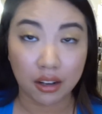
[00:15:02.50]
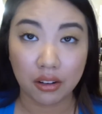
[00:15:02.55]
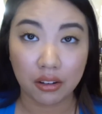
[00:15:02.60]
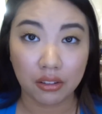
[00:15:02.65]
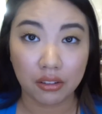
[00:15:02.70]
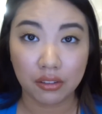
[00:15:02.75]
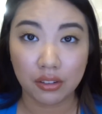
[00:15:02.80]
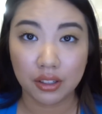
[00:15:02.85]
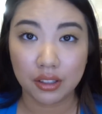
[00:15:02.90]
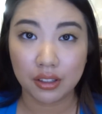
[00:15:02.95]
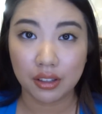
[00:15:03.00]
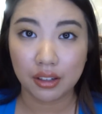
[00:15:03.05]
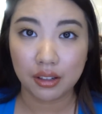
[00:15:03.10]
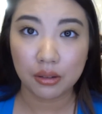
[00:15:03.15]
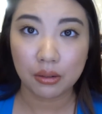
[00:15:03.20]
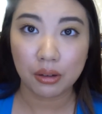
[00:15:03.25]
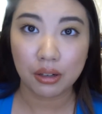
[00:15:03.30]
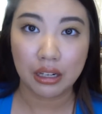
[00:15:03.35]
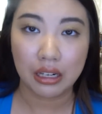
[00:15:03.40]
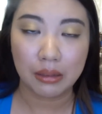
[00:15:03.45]
of over the
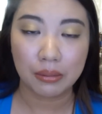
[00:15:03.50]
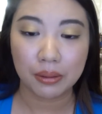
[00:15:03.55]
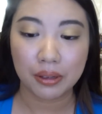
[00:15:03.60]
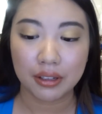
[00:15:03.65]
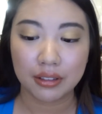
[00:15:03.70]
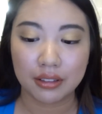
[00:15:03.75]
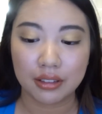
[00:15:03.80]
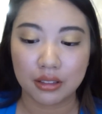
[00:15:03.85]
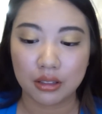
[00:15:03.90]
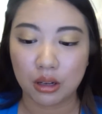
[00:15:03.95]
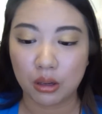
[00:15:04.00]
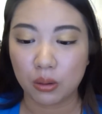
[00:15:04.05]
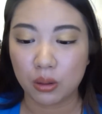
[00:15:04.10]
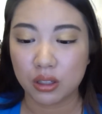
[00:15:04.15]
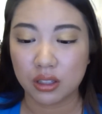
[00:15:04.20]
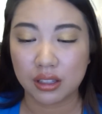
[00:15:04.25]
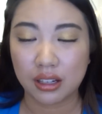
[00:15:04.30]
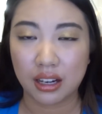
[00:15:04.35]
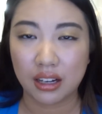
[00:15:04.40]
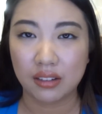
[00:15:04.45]
liquid lip because it's
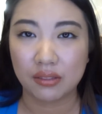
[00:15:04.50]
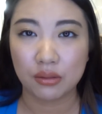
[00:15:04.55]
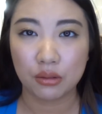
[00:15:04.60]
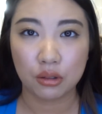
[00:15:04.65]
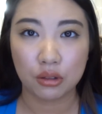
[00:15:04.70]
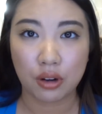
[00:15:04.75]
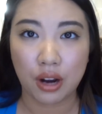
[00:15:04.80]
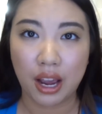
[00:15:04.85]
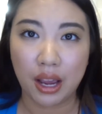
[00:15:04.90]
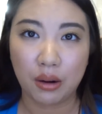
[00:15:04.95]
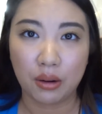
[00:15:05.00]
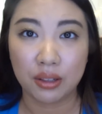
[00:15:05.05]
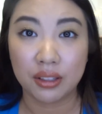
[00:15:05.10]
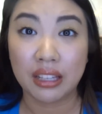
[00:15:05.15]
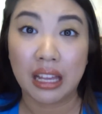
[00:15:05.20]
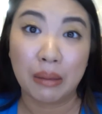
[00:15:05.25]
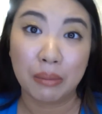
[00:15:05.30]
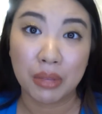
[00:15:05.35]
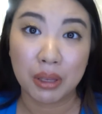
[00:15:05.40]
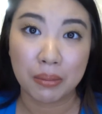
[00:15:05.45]
always kind of dry or
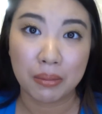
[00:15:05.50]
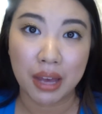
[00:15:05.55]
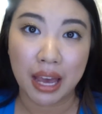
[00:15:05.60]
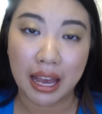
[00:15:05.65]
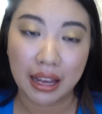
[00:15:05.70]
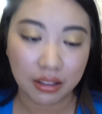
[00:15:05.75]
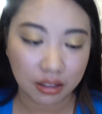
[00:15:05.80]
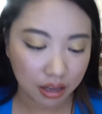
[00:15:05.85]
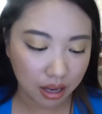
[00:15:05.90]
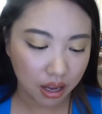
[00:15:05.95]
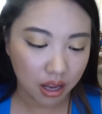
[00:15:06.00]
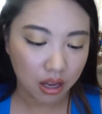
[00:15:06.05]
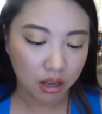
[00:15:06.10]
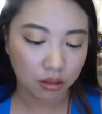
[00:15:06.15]
semi matte